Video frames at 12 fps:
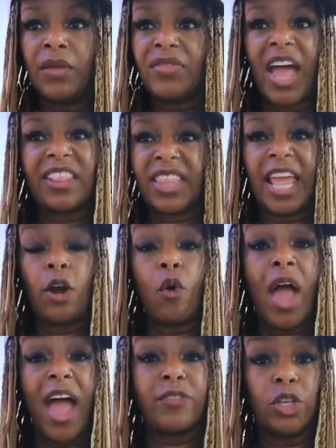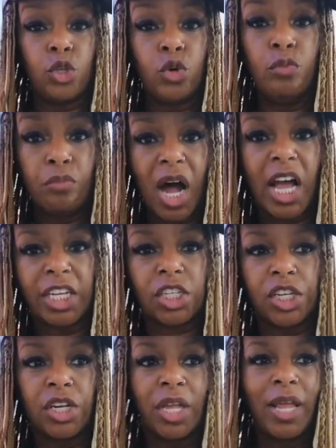that they don't have to do
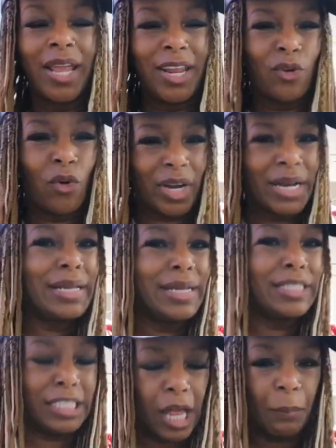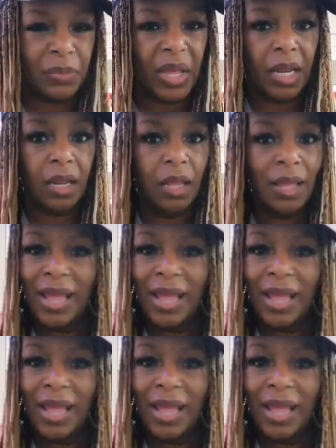much in order to get something.